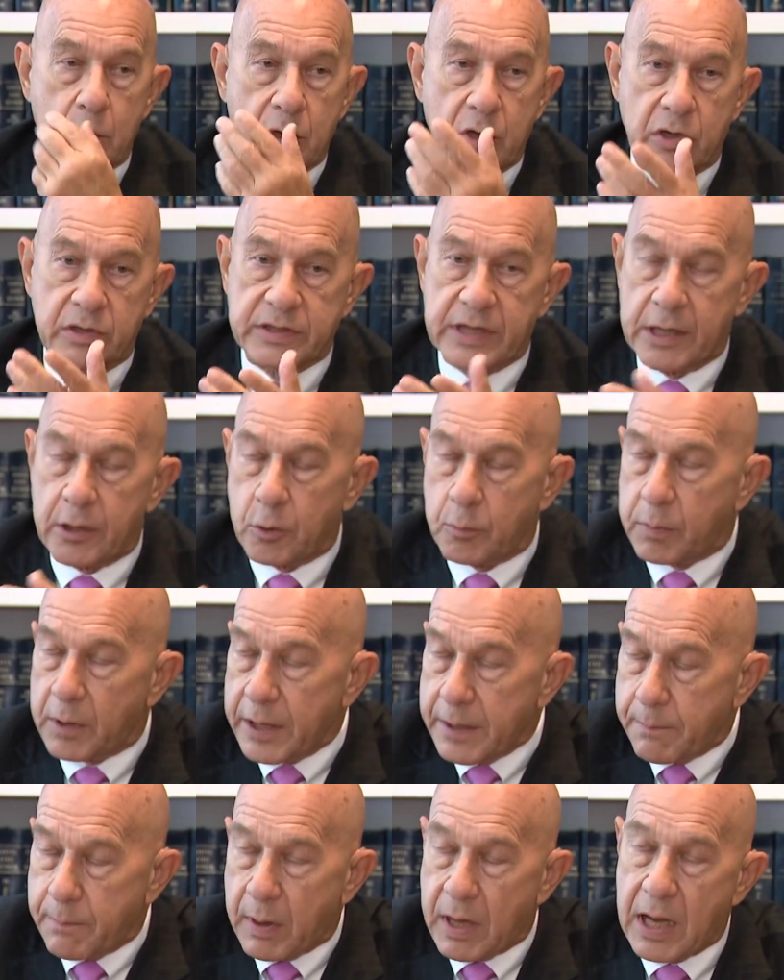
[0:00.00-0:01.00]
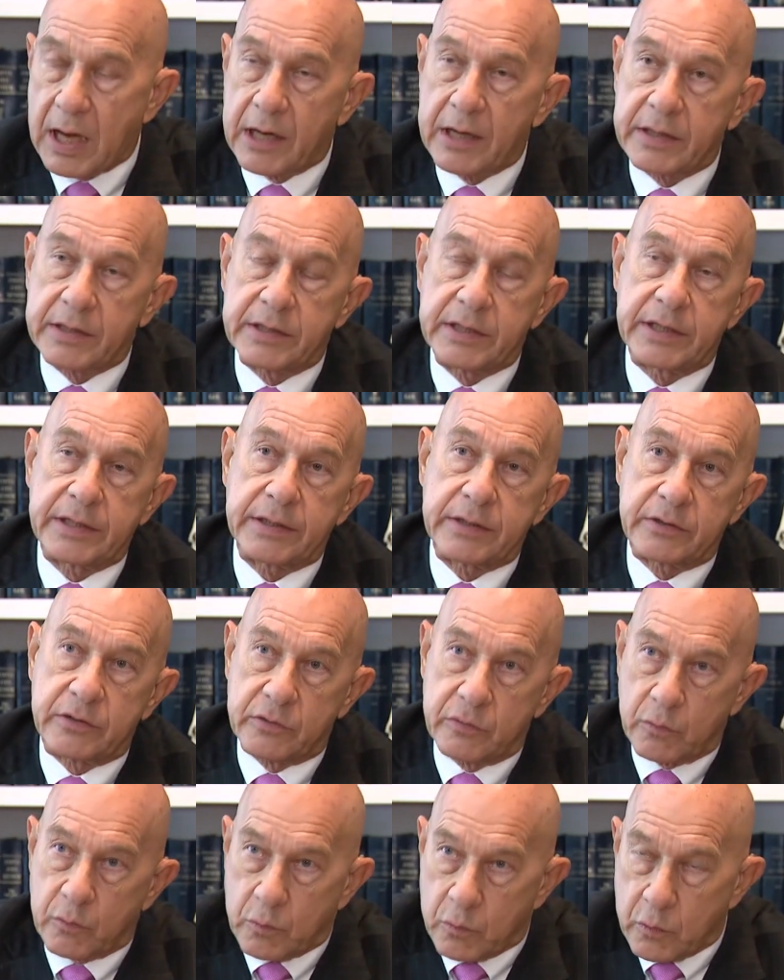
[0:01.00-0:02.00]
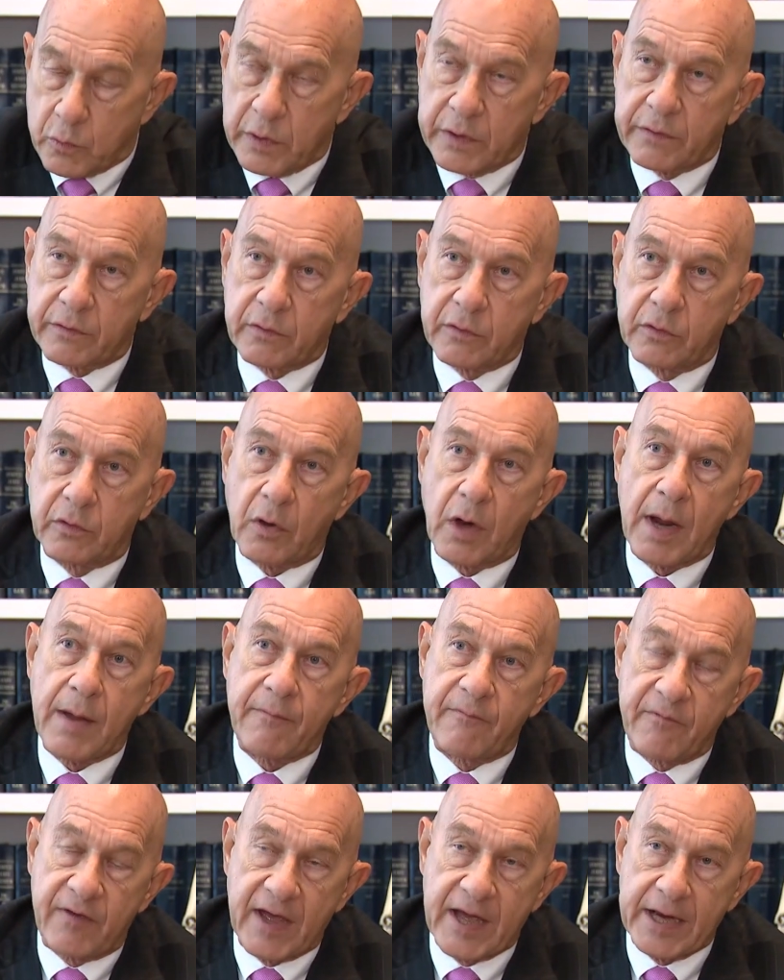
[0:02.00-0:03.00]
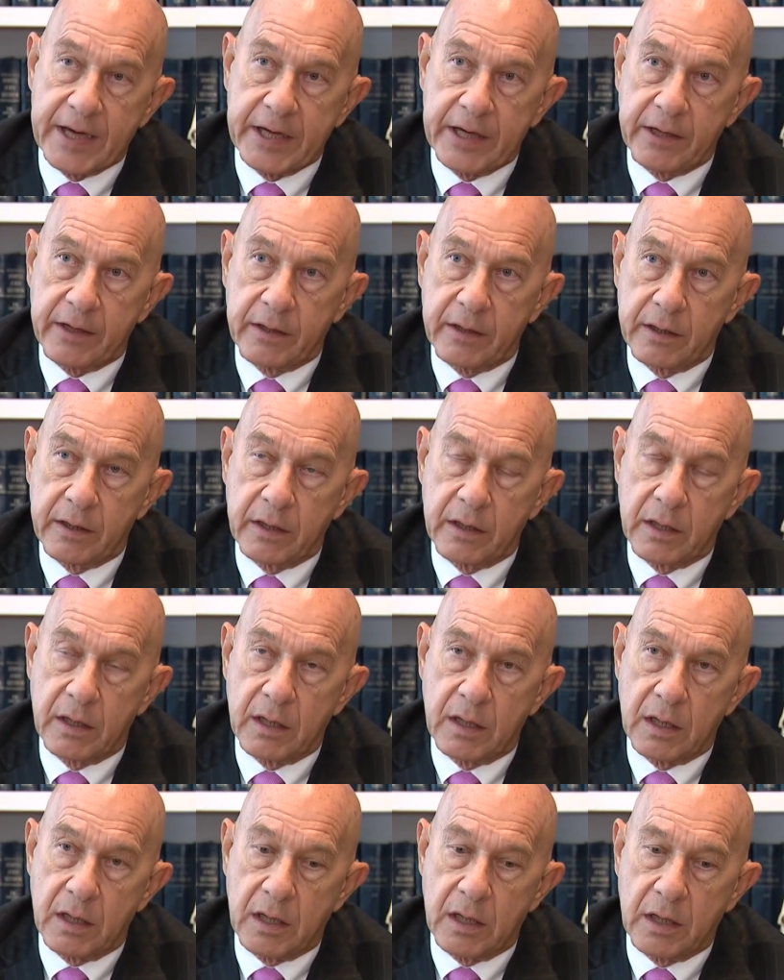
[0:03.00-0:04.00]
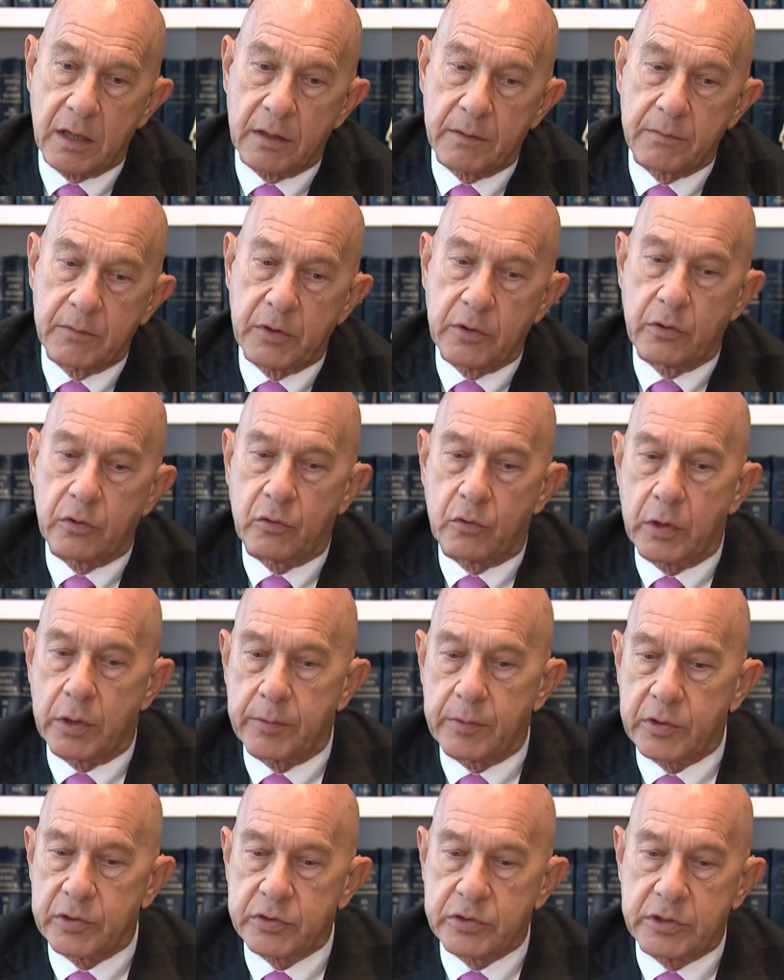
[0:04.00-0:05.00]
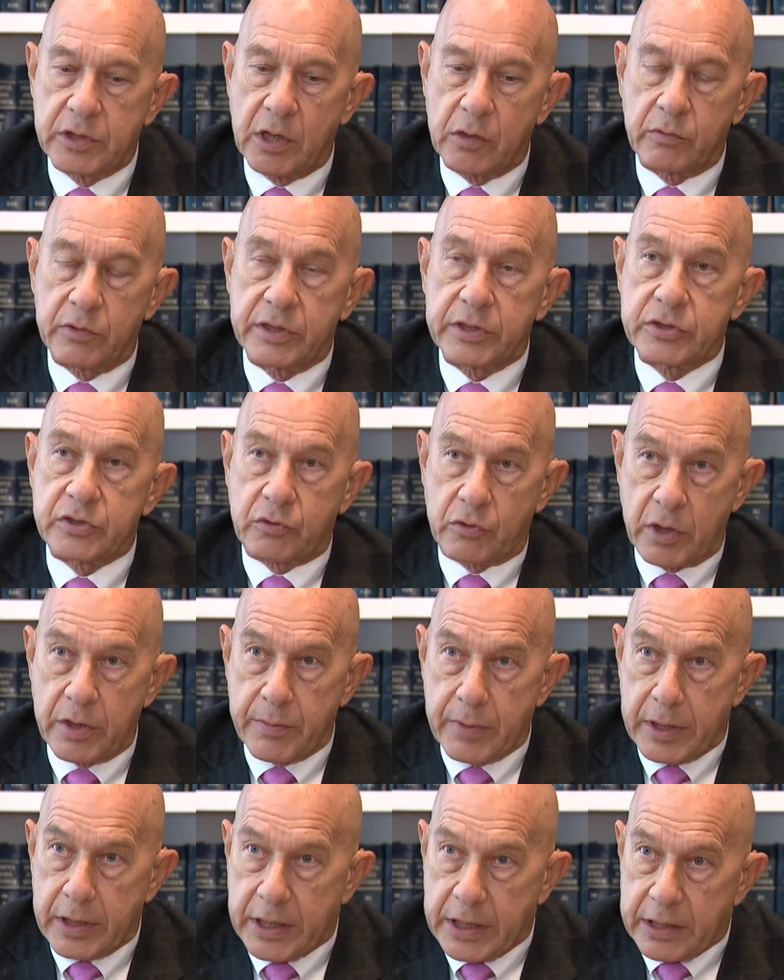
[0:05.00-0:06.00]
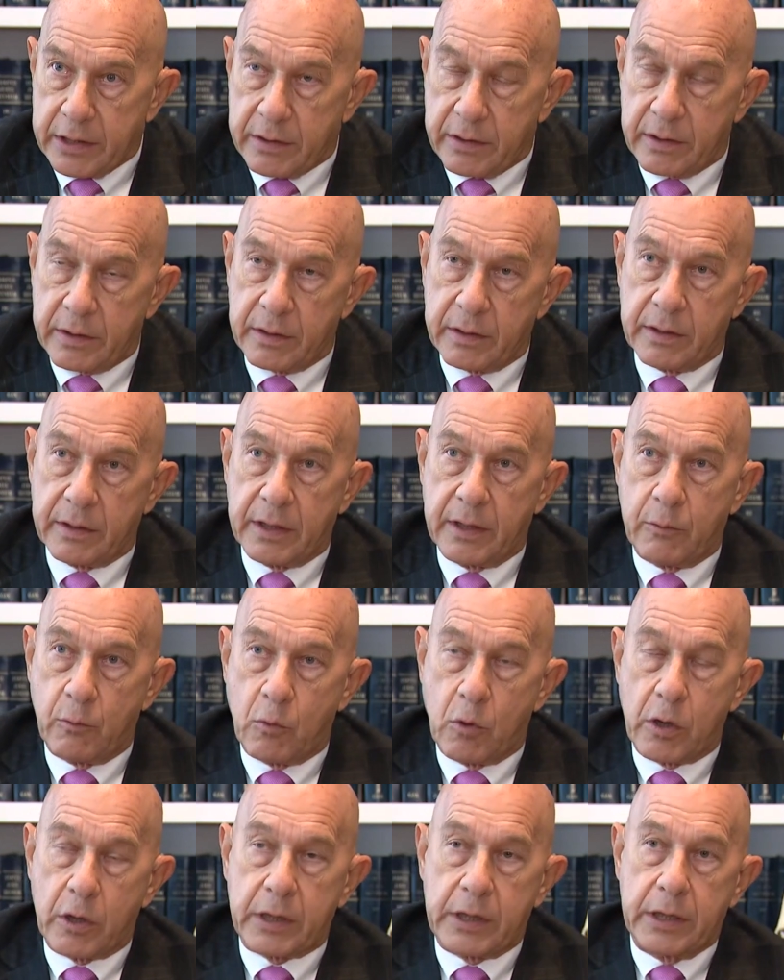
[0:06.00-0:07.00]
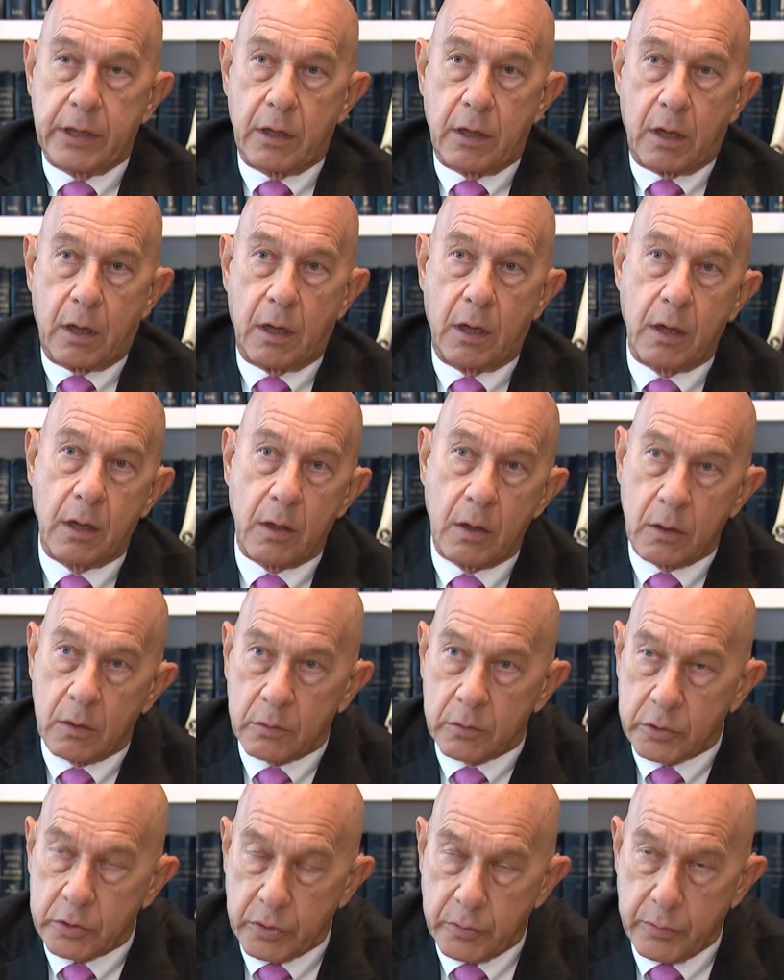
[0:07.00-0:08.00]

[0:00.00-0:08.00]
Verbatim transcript: Because I don't play politics with crime fighting. Uh, criminals don't discriminate. They work in all